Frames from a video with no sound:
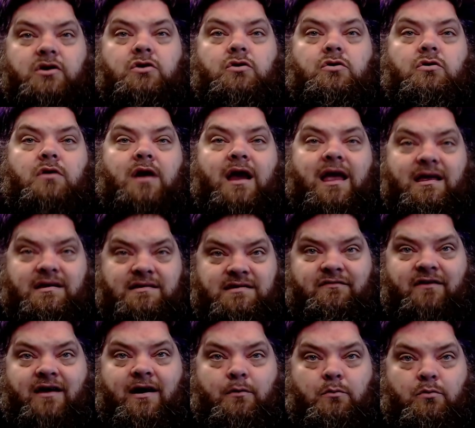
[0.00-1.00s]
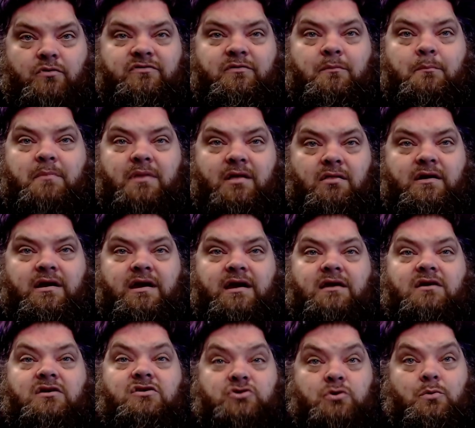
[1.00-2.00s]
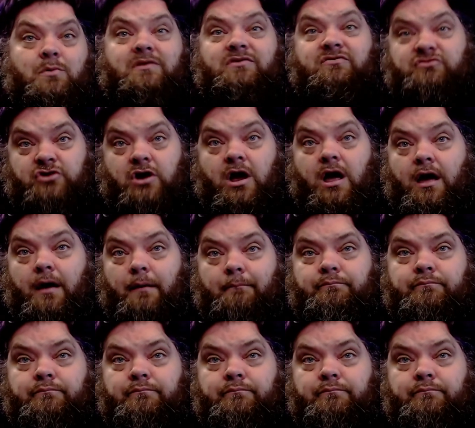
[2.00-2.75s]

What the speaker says: your antiviral's ability to do its job.